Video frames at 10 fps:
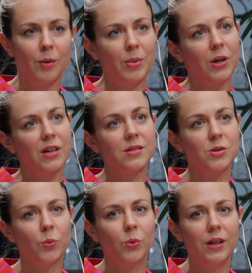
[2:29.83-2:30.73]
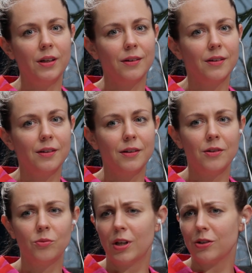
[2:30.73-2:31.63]
Because we
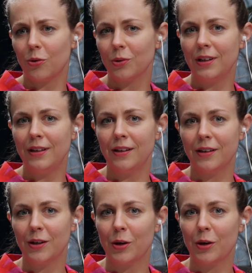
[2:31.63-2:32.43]
not only